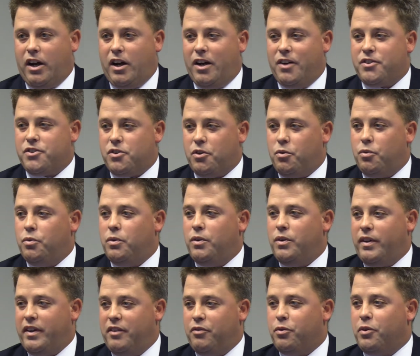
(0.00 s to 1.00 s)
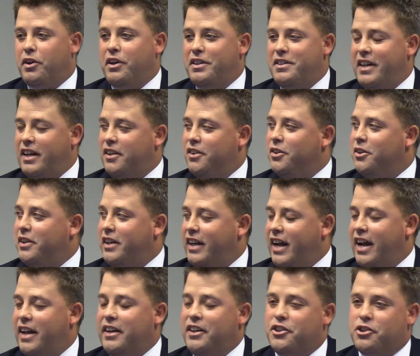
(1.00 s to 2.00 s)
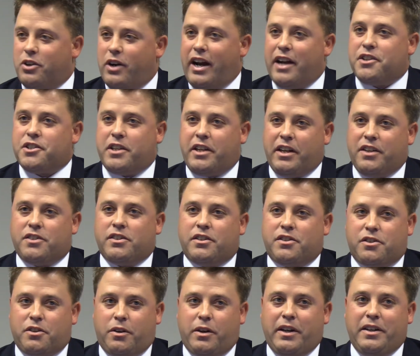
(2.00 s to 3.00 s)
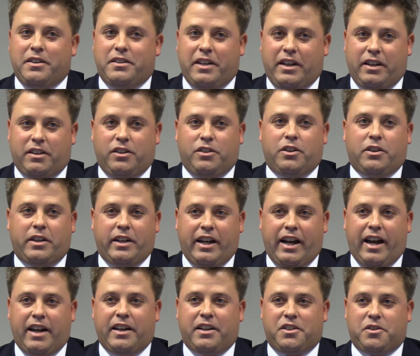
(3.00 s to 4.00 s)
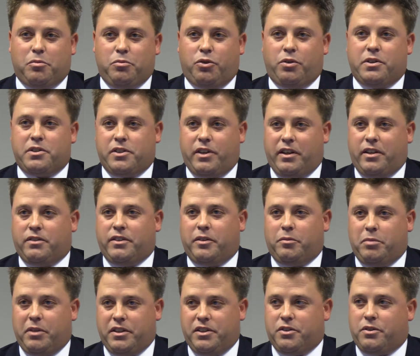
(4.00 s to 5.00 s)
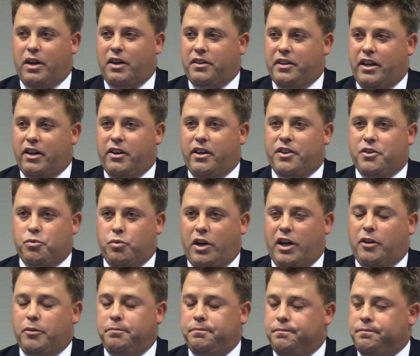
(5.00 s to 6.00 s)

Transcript: So if we're going to take a look at adding trash cans, let's go ahead and take a look at adding some more recycling bins around the area as well.